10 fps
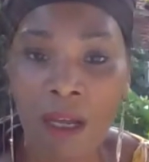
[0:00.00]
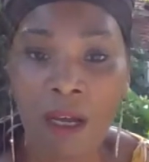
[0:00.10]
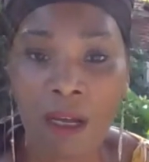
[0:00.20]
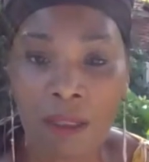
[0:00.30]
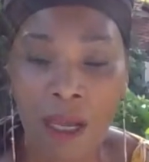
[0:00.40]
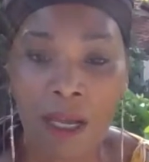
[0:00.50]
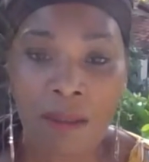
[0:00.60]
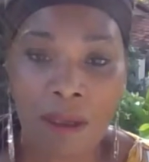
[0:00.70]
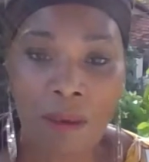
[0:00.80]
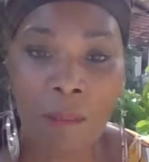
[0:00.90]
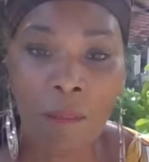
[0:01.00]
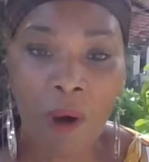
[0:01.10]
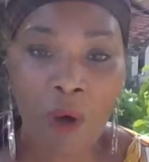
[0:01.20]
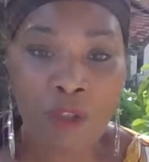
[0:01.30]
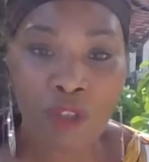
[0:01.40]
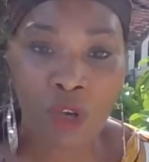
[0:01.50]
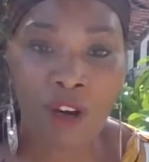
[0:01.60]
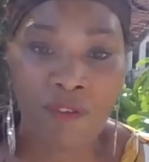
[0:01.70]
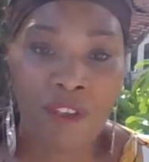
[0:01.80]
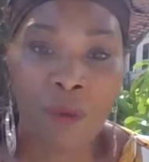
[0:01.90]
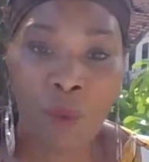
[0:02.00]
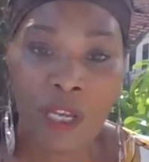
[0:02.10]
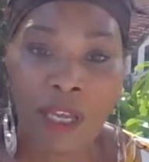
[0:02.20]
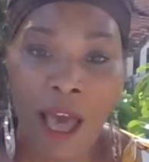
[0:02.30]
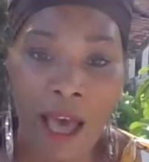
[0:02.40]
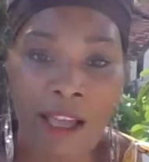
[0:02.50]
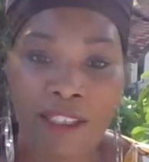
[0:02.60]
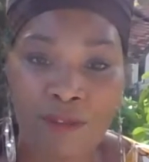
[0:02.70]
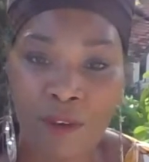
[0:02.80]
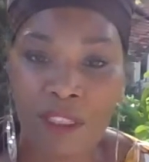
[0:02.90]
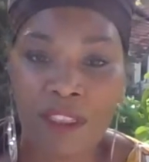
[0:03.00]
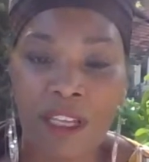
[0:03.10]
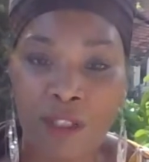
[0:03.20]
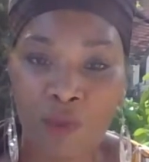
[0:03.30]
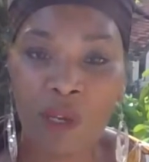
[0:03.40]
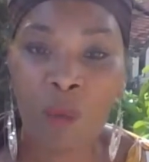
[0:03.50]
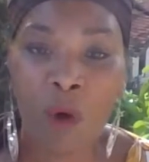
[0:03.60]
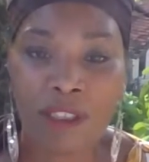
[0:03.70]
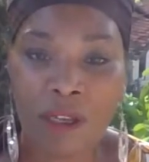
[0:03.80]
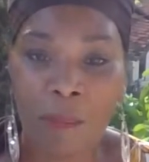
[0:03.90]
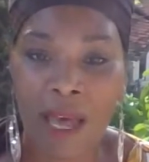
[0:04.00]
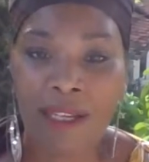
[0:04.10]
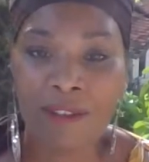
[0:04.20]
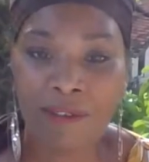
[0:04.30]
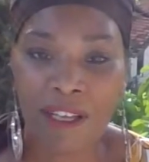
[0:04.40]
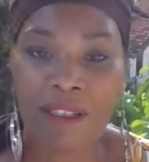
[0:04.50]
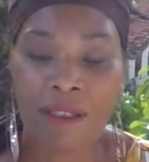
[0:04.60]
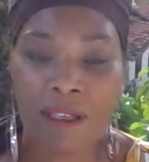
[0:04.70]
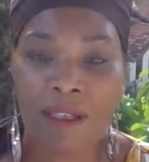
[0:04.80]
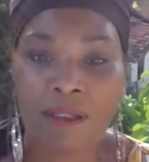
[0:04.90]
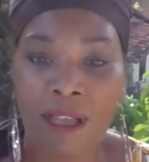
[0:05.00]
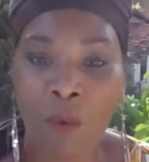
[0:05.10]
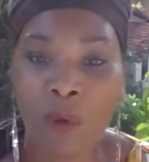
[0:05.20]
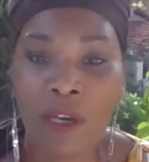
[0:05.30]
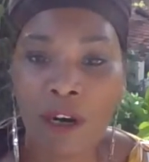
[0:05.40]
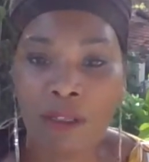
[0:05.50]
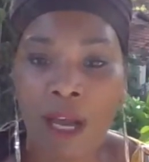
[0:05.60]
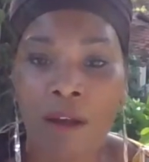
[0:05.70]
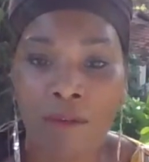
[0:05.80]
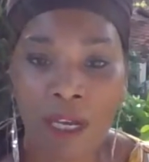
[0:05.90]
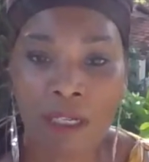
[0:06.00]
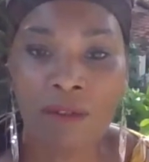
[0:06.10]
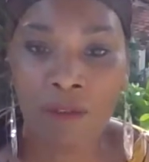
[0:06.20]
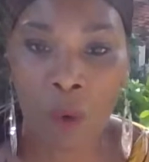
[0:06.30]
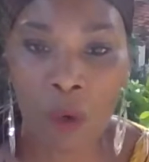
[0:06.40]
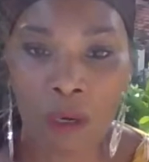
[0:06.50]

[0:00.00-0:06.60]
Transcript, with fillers: A lot, most often, we ask for things, we want to manifest things that we are not ready for.